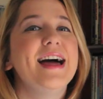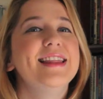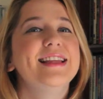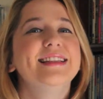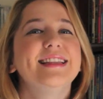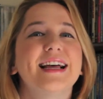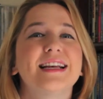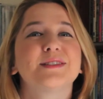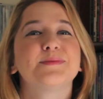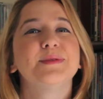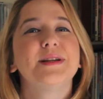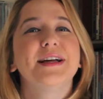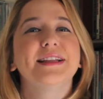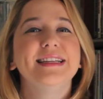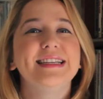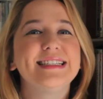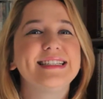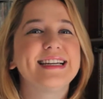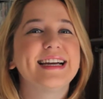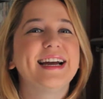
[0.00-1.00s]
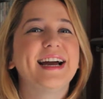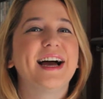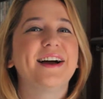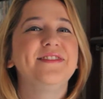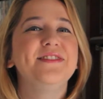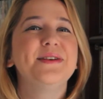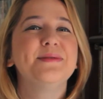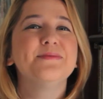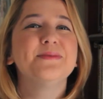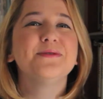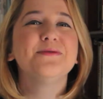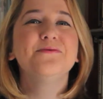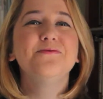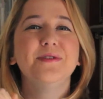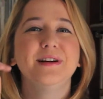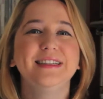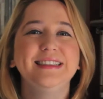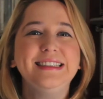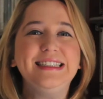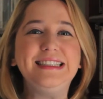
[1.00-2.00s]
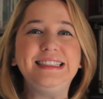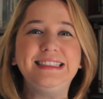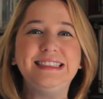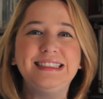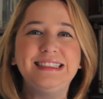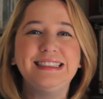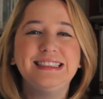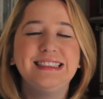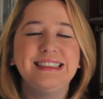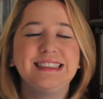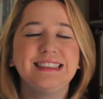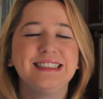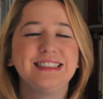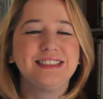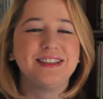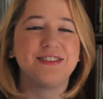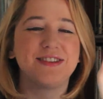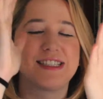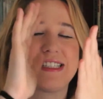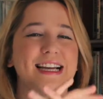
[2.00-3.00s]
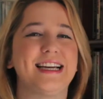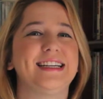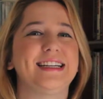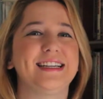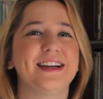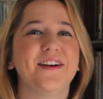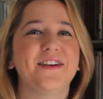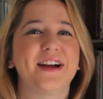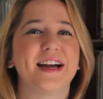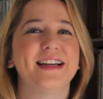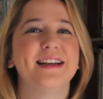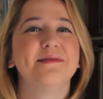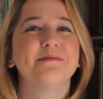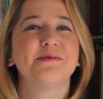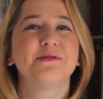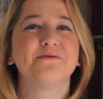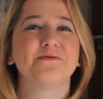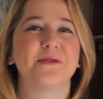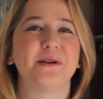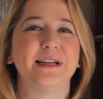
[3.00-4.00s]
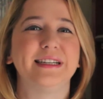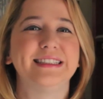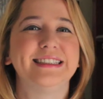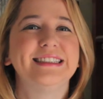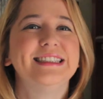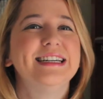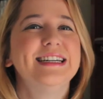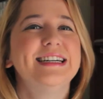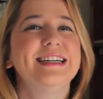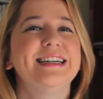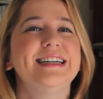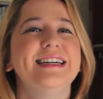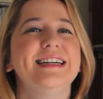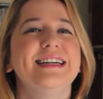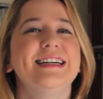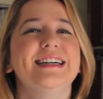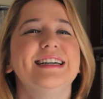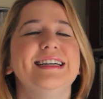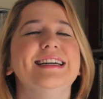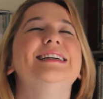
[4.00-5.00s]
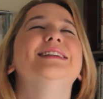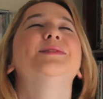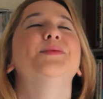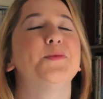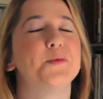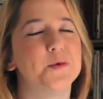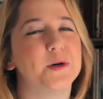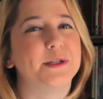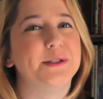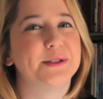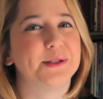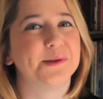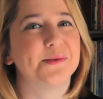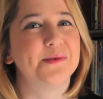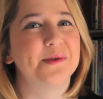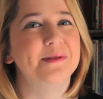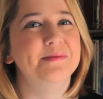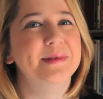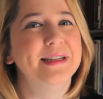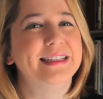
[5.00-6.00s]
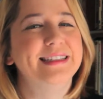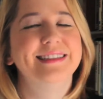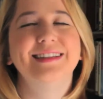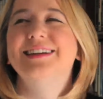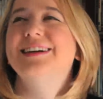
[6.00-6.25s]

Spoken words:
And then last but not least, I have number one. This is so exciting. Okay, number one is Wonder Woman.